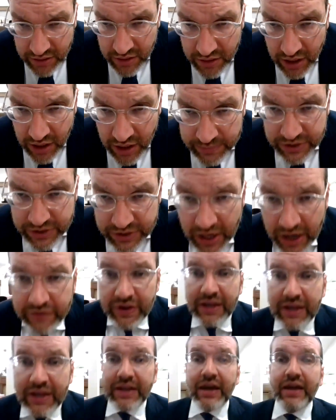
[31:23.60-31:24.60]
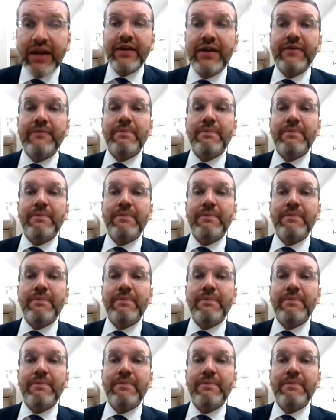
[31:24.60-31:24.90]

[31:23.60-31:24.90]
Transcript: I'm sorry, Vihine.